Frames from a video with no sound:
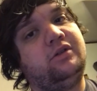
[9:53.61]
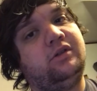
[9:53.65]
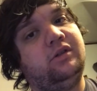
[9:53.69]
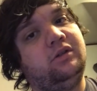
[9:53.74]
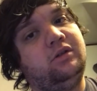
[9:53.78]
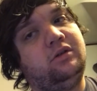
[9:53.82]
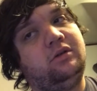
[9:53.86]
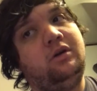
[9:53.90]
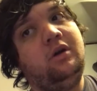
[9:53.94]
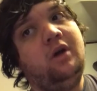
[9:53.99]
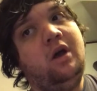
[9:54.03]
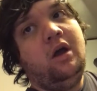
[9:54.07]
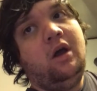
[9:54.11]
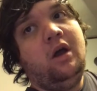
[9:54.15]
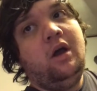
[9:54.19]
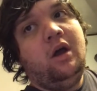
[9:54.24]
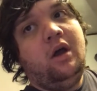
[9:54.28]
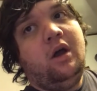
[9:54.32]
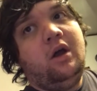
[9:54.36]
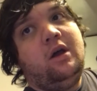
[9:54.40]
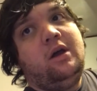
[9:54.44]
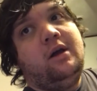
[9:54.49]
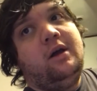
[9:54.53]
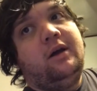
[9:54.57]
So
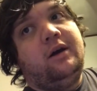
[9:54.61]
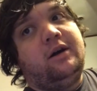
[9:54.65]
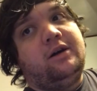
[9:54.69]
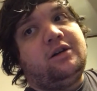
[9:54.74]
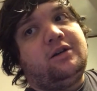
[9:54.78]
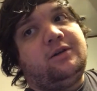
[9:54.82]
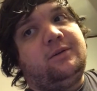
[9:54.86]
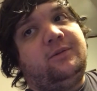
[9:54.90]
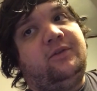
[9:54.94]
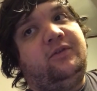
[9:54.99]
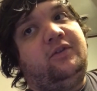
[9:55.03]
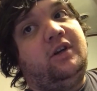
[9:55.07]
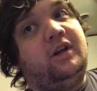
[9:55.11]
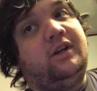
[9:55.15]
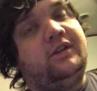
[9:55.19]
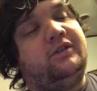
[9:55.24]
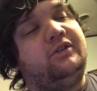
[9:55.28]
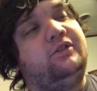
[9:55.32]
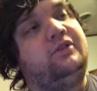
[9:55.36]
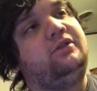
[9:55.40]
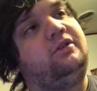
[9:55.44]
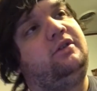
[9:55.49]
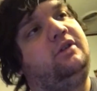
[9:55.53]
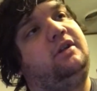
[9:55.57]
if you
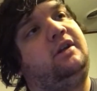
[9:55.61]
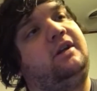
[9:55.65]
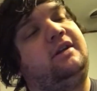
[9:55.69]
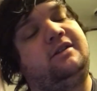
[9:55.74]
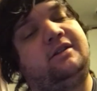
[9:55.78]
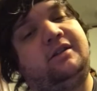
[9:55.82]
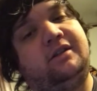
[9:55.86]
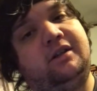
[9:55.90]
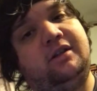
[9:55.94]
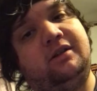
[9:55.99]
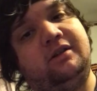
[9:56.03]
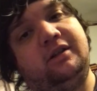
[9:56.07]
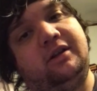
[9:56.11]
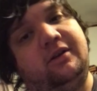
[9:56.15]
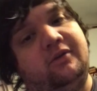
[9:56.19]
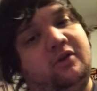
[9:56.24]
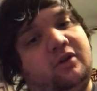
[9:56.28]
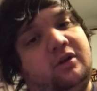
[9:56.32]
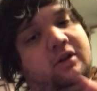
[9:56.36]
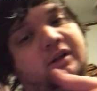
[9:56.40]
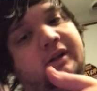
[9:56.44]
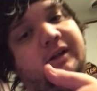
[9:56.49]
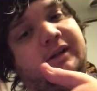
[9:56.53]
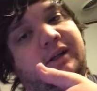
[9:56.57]
guys enjoy it, like I said, give
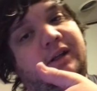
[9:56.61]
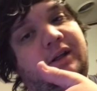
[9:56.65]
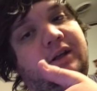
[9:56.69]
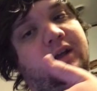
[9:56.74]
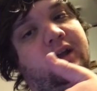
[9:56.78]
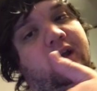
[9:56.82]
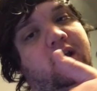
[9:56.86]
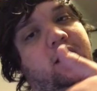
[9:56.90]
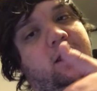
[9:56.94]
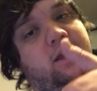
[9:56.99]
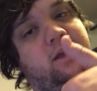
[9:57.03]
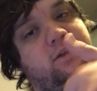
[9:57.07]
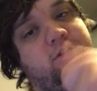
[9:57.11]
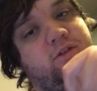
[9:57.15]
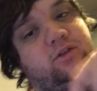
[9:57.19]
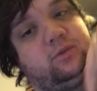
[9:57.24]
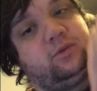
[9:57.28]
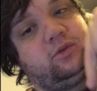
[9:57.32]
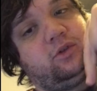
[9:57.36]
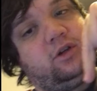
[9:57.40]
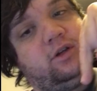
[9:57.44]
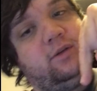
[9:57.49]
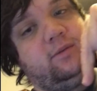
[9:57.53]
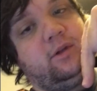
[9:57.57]
it a like and
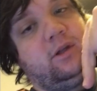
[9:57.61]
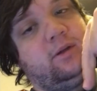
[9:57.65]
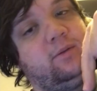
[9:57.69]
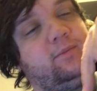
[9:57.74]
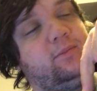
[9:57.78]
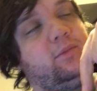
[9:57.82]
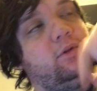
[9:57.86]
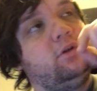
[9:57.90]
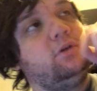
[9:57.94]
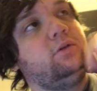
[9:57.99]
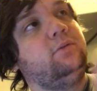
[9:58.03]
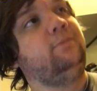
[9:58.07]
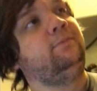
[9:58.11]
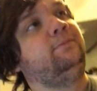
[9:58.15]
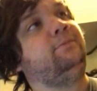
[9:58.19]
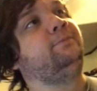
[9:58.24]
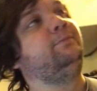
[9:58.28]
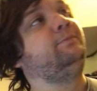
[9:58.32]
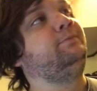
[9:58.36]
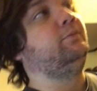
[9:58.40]
subscribe down below.